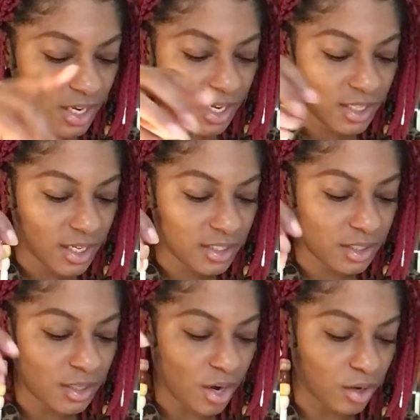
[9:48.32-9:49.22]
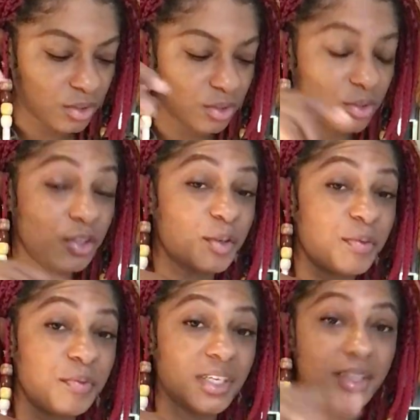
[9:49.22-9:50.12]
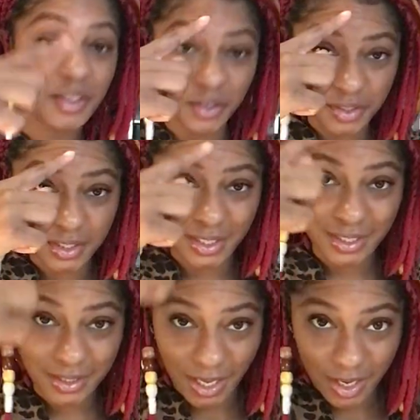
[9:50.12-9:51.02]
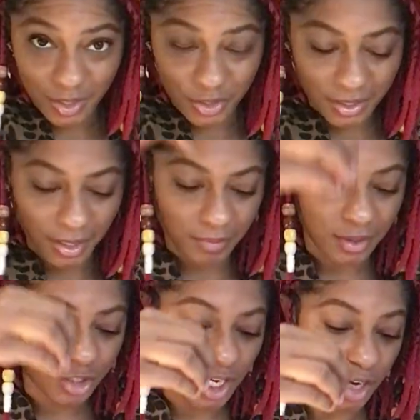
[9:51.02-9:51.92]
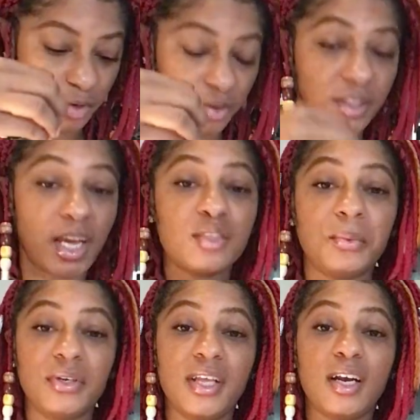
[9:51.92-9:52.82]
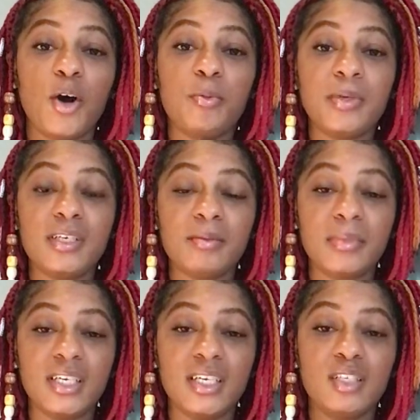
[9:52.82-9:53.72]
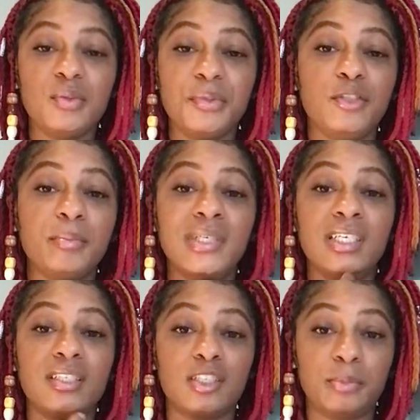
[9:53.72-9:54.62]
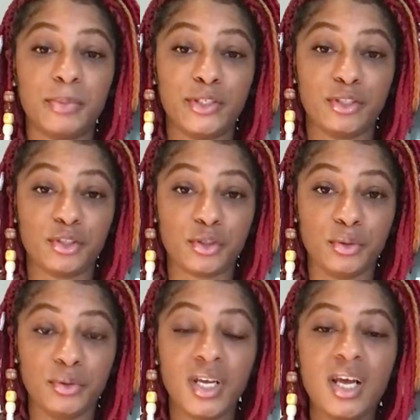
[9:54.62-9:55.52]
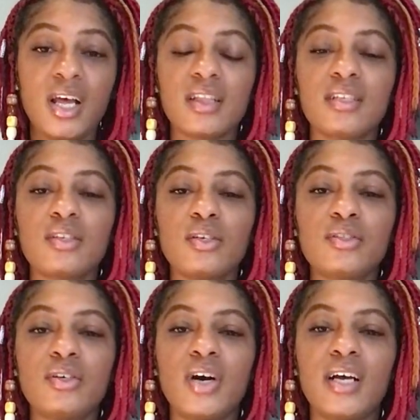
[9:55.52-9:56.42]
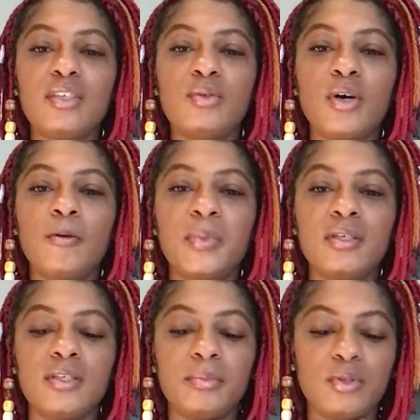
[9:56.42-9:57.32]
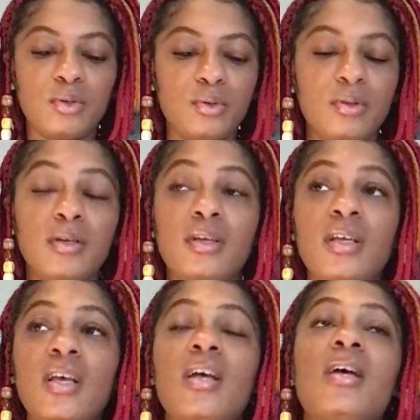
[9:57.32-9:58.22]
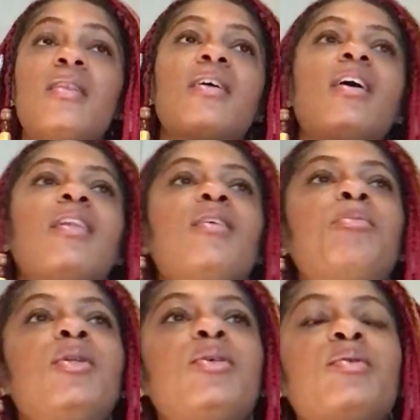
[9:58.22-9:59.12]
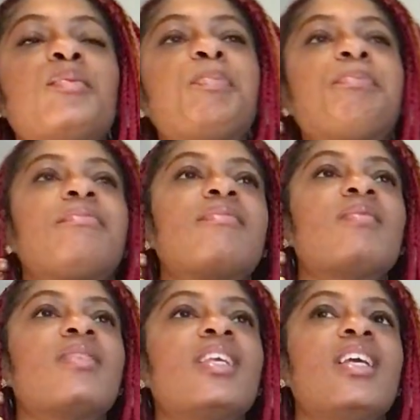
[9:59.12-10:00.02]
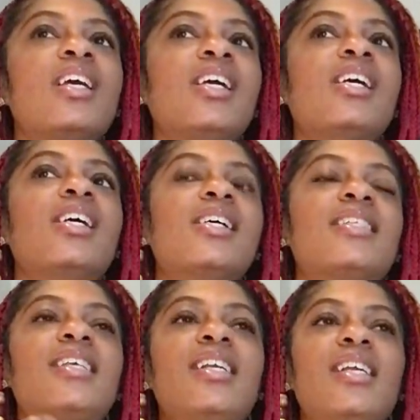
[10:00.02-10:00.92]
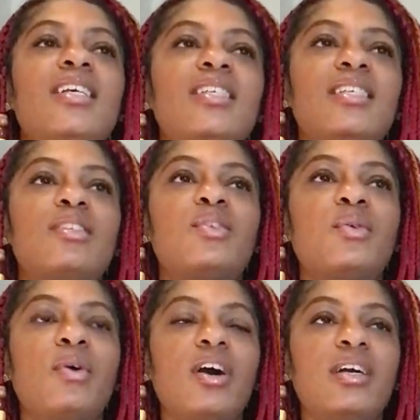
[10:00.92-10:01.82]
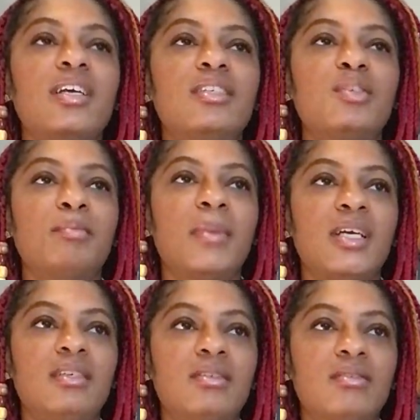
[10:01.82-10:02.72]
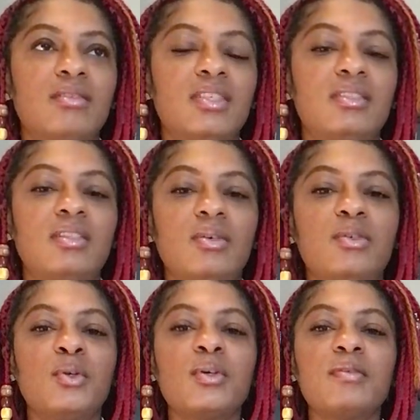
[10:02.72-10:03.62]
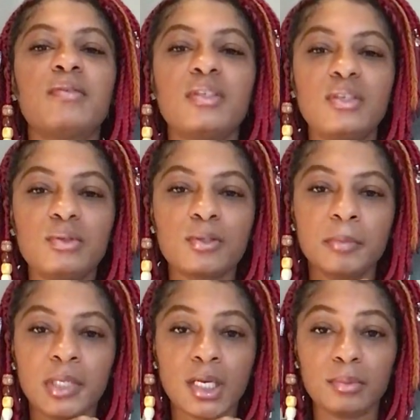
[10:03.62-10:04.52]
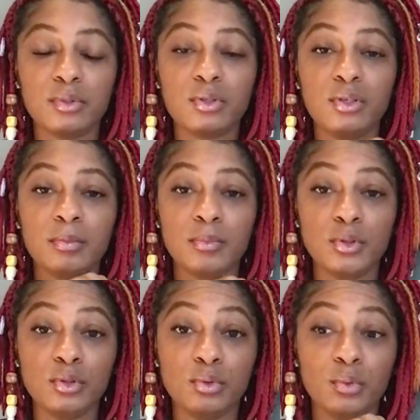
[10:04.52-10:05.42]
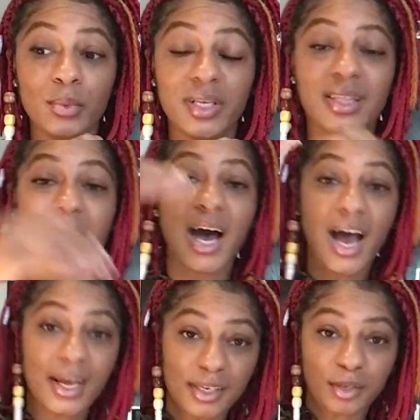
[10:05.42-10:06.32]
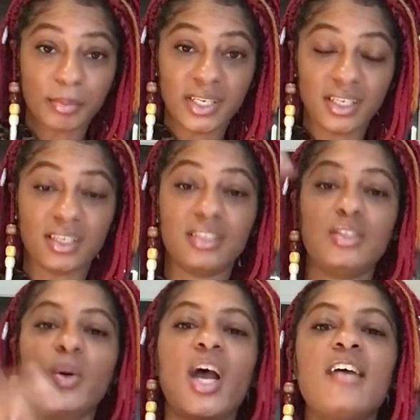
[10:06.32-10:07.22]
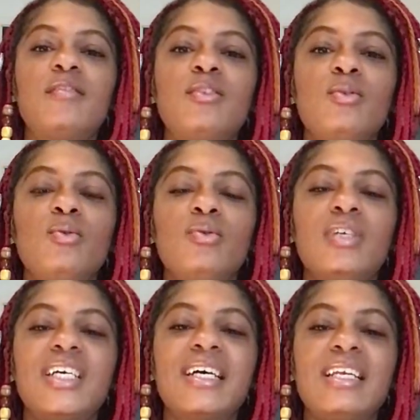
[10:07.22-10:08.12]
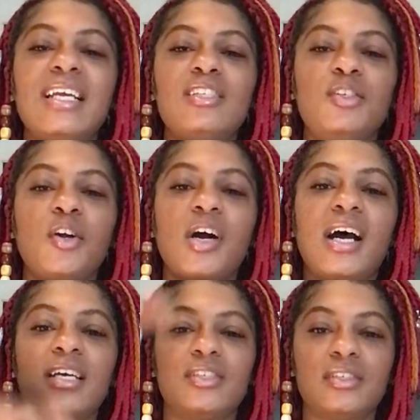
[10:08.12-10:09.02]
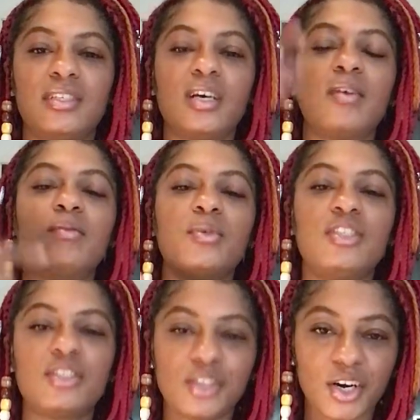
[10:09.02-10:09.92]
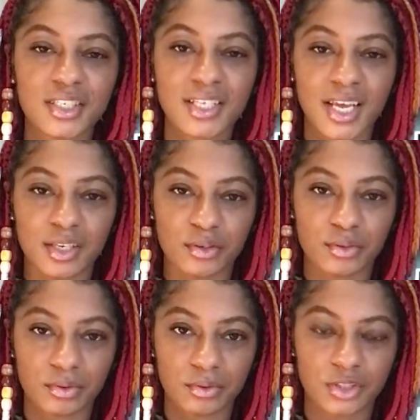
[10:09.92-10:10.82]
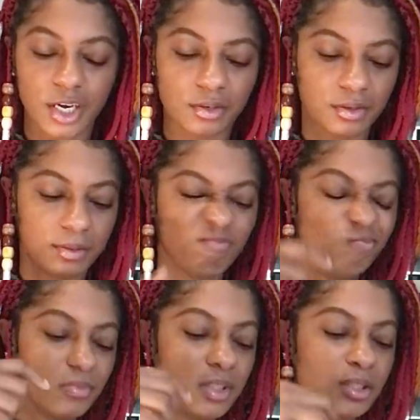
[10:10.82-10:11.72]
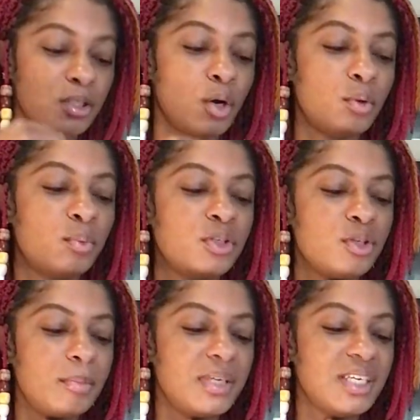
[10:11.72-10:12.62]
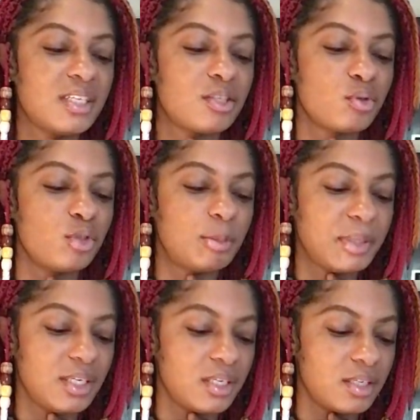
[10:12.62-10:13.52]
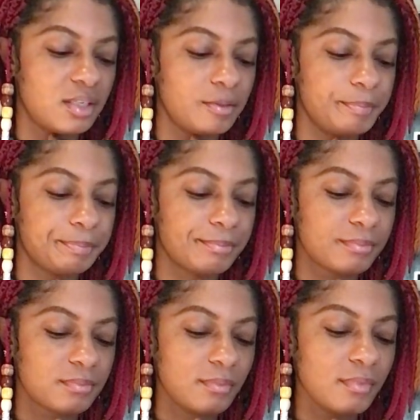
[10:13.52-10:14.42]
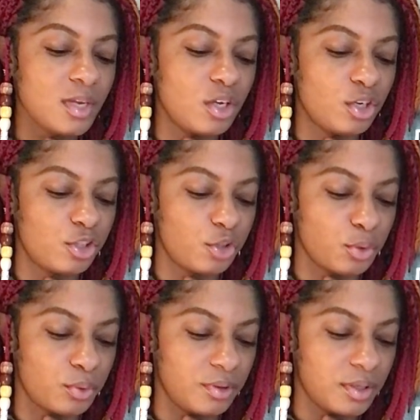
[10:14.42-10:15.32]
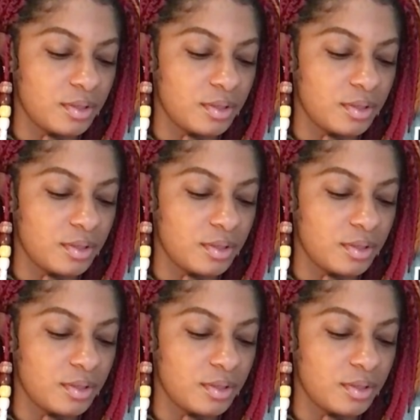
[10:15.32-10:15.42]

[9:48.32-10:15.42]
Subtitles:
Connecting also your fifth, your sixth, and your seventh chakra. That's where that opening begins when you begin to speak your truth. That's also how you open up to the color blue is connected to Archangel Michael. And so order for you to be able to commune with higher beings, you have to connect to your higher self, which starts at your throat chakra. So when you begin to speak your truth,